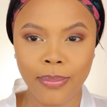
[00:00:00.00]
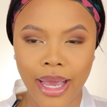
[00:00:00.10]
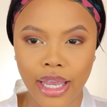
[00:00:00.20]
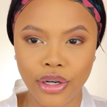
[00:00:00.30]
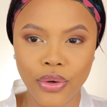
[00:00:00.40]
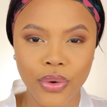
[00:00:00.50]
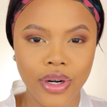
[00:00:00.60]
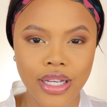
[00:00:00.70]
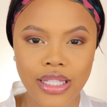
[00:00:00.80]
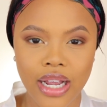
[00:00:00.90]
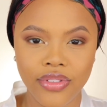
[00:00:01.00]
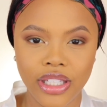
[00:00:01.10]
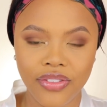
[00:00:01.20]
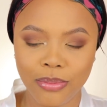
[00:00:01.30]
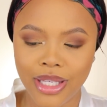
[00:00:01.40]
And my inner corner is not really
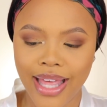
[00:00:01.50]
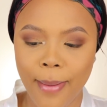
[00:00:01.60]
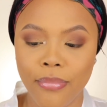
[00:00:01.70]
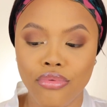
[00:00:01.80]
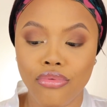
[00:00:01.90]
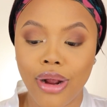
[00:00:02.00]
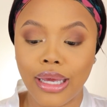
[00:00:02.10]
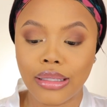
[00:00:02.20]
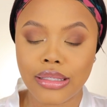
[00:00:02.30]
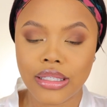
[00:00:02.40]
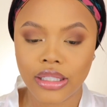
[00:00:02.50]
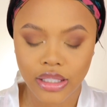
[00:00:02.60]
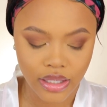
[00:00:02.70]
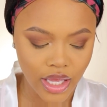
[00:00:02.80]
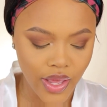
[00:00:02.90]
giving me that bright
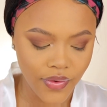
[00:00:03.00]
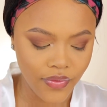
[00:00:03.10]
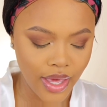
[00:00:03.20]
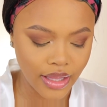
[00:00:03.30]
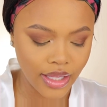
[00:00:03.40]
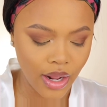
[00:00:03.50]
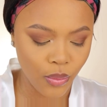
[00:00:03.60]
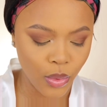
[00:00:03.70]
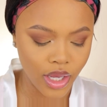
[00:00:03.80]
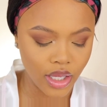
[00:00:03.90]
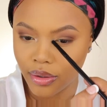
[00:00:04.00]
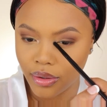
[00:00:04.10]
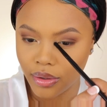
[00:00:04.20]
effect that I want.